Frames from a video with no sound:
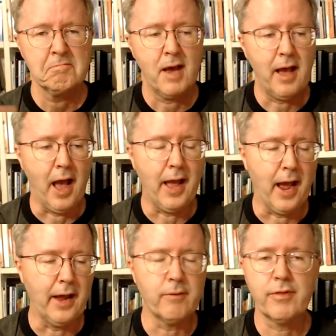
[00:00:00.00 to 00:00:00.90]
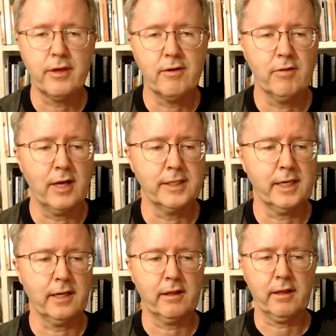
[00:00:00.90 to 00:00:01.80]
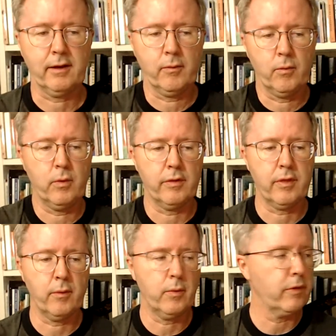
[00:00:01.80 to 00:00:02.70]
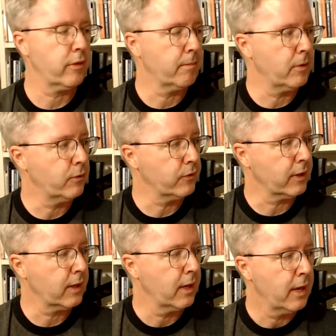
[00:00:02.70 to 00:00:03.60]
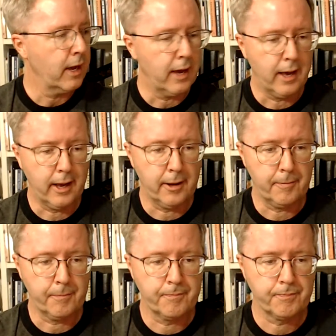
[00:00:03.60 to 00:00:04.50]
I don't think you've lost anything with the music that